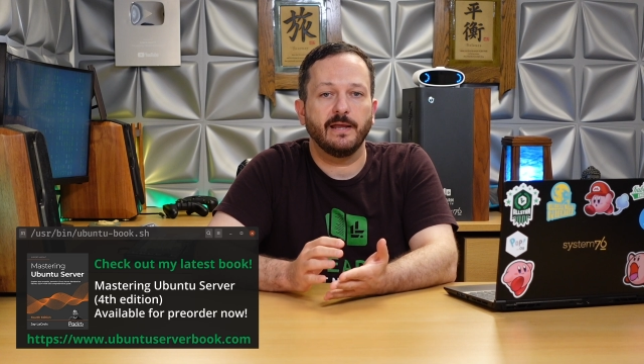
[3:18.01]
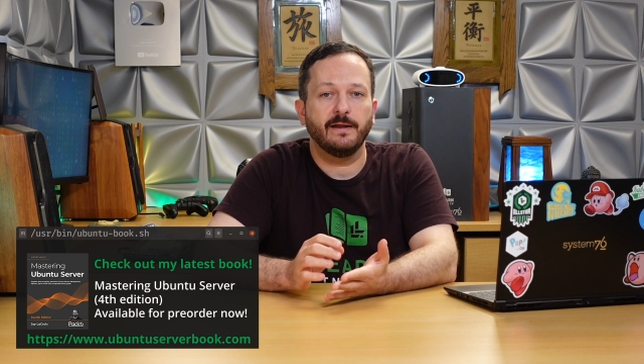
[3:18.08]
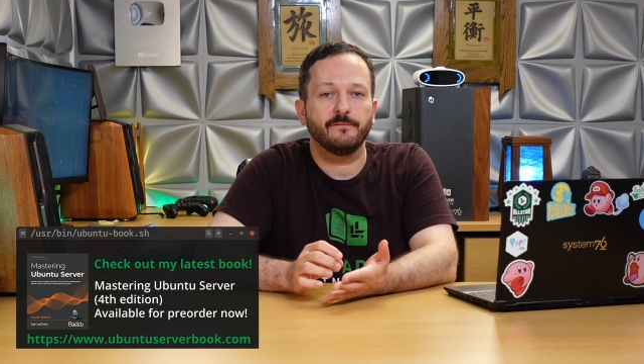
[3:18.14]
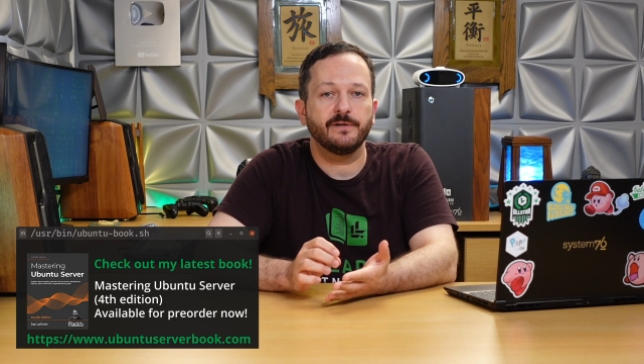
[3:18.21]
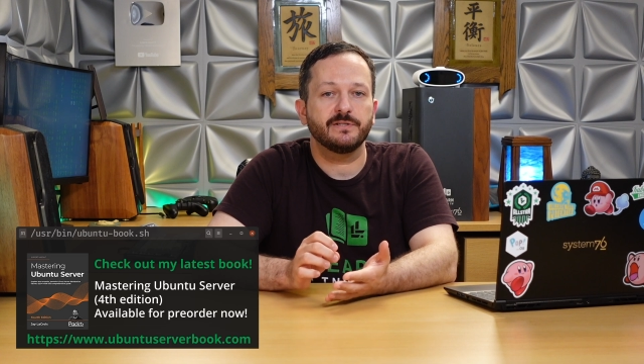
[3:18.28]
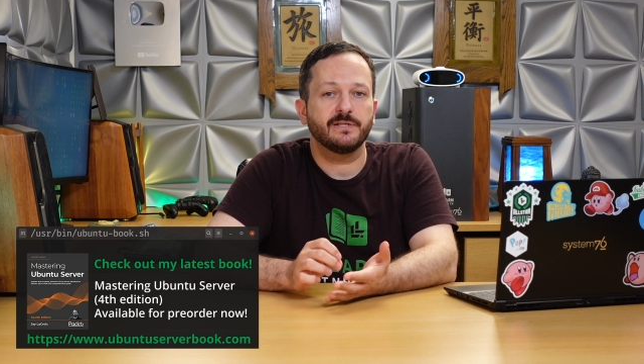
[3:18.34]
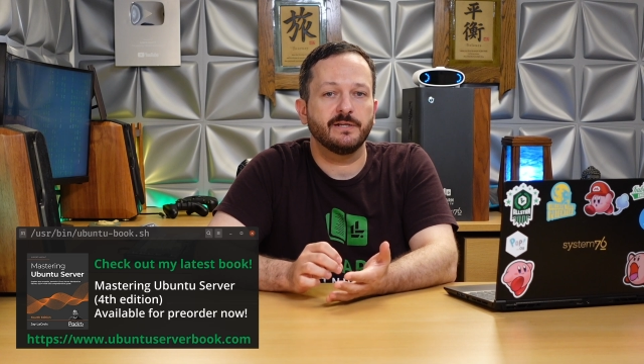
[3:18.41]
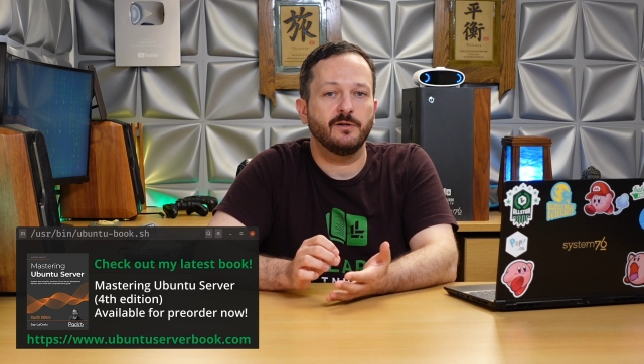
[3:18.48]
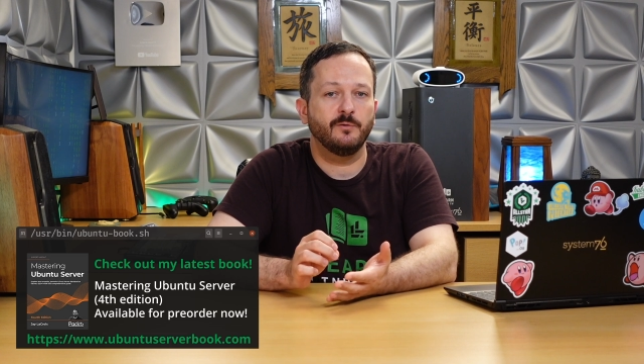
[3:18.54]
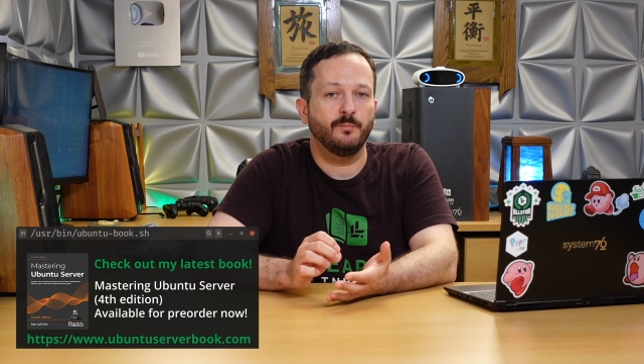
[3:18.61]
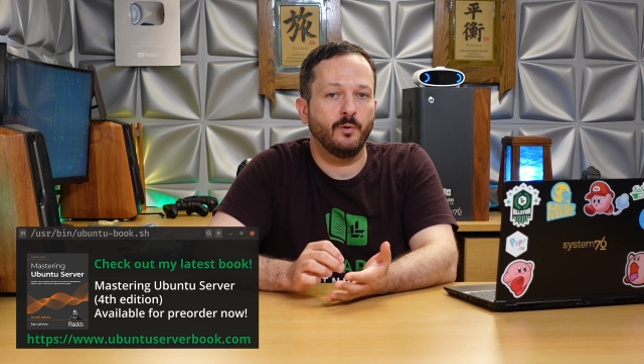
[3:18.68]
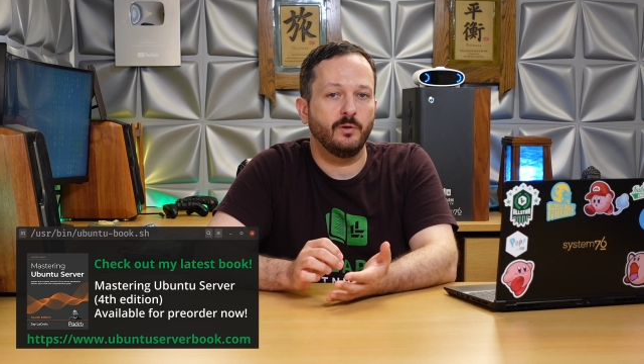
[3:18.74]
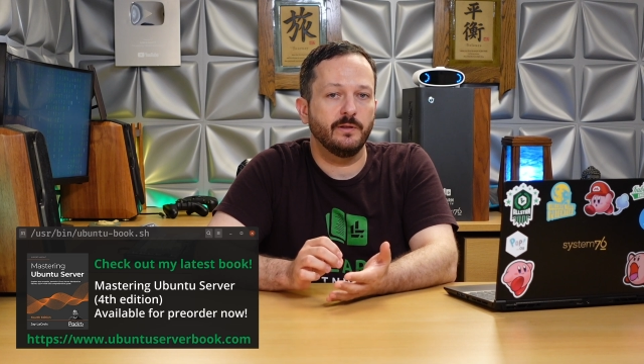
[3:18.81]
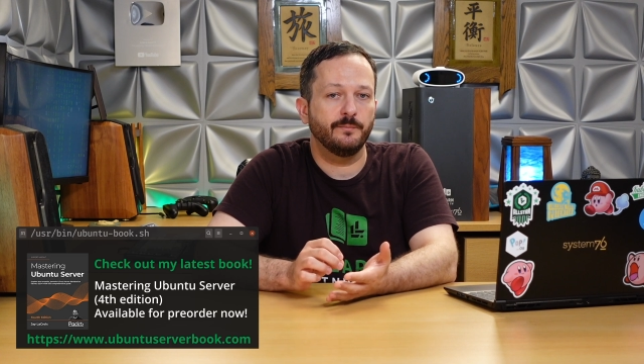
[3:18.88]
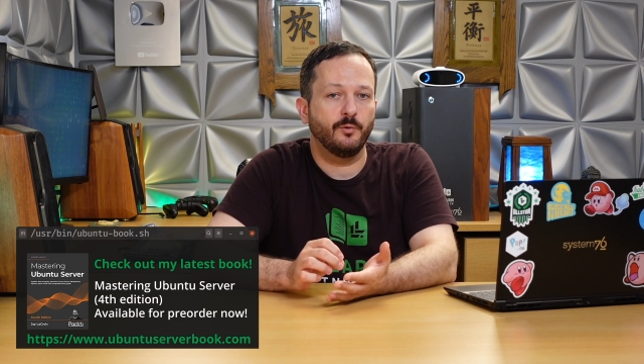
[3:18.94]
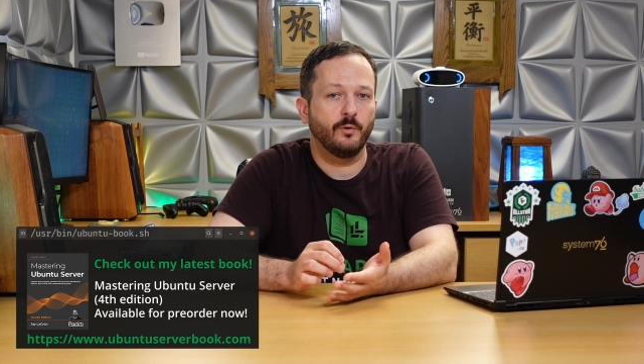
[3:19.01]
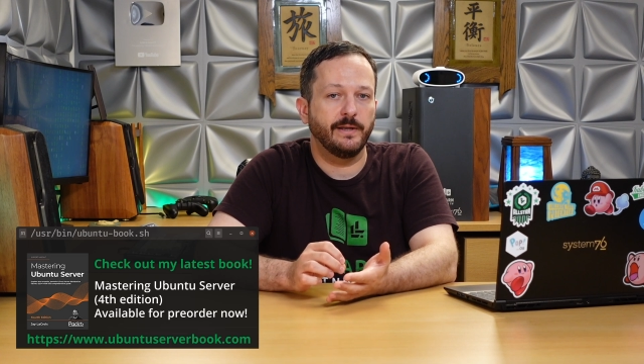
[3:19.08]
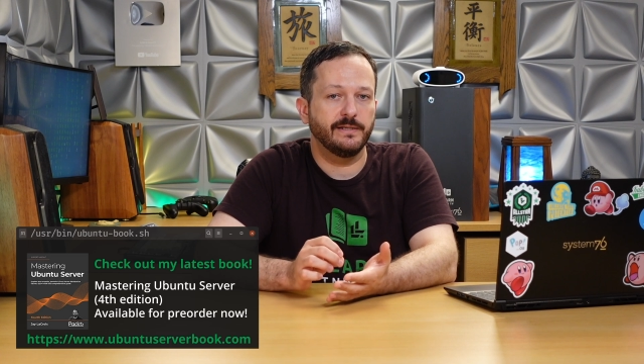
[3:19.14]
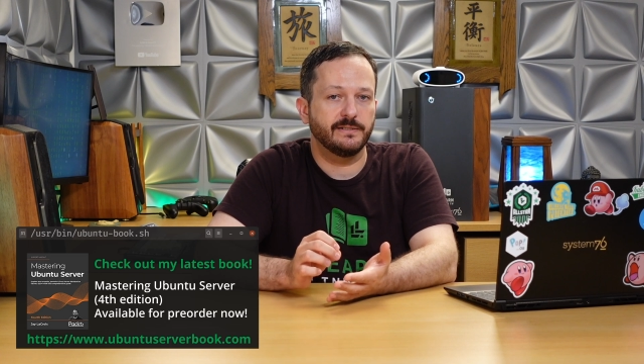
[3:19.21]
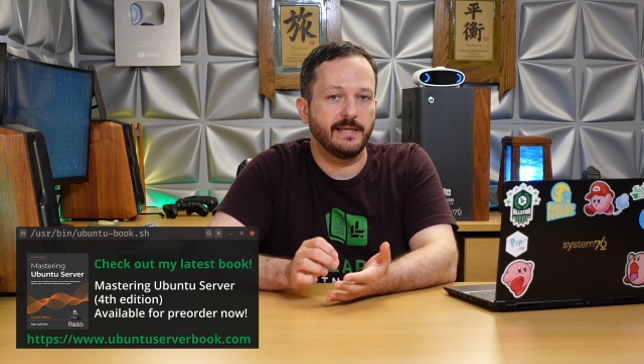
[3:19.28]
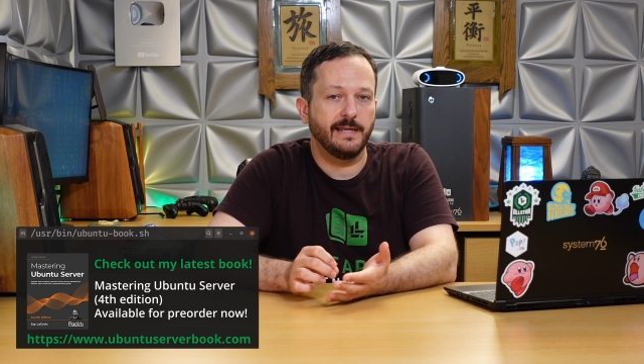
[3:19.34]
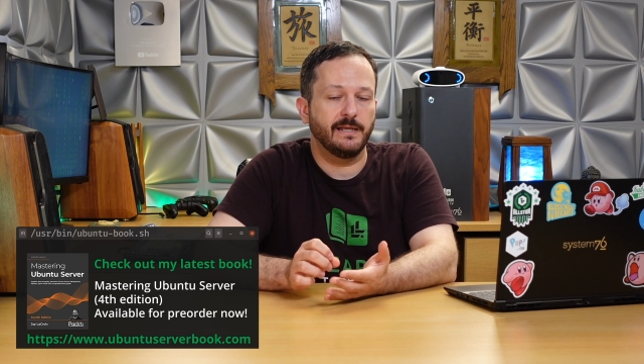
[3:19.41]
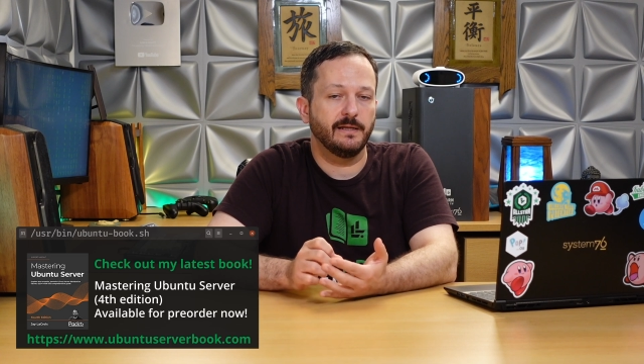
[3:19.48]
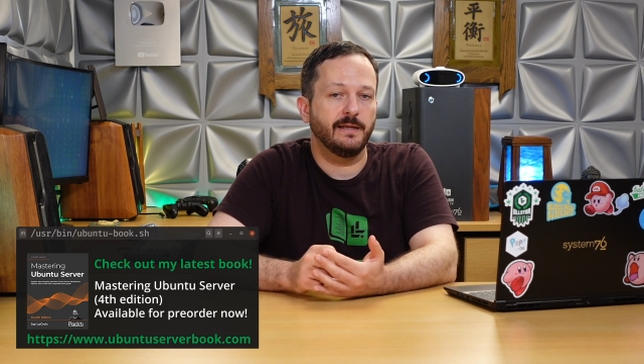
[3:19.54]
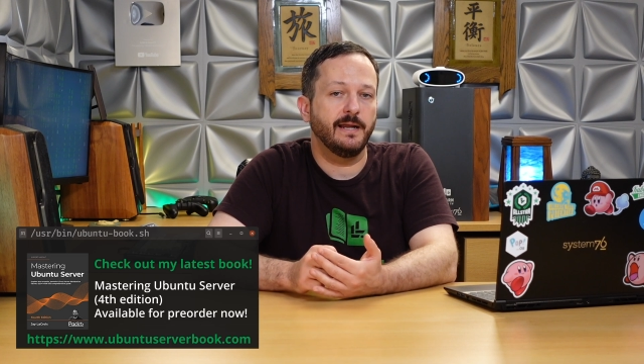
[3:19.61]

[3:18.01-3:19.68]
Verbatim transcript: every single bullet point taken